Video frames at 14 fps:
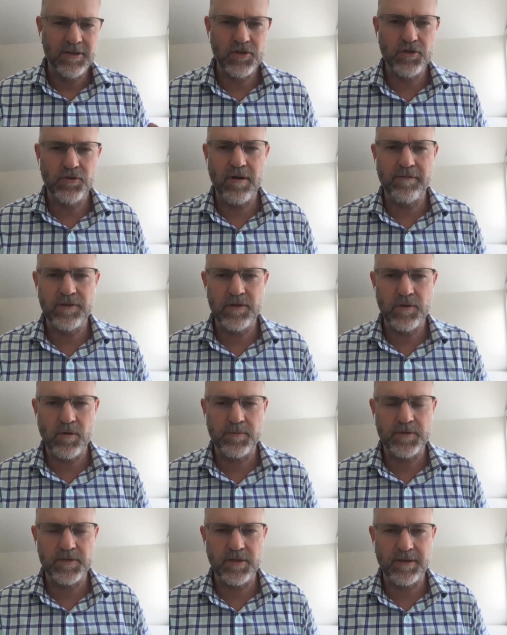new revenue
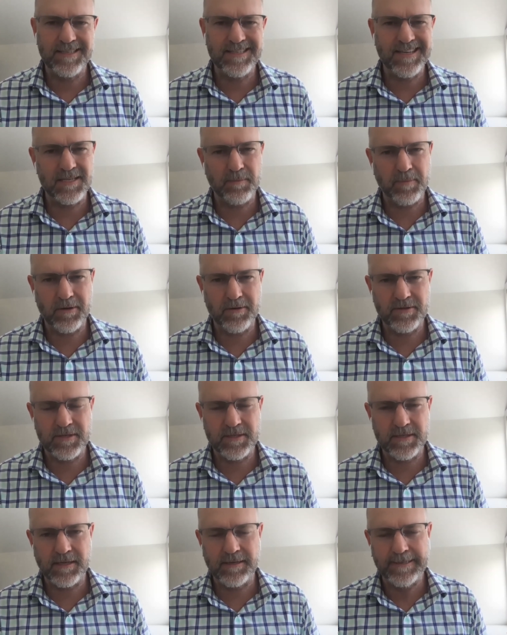opportunities, as
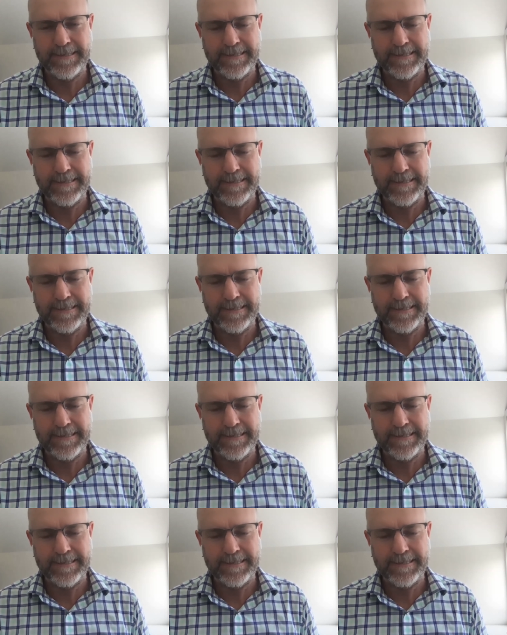opposed to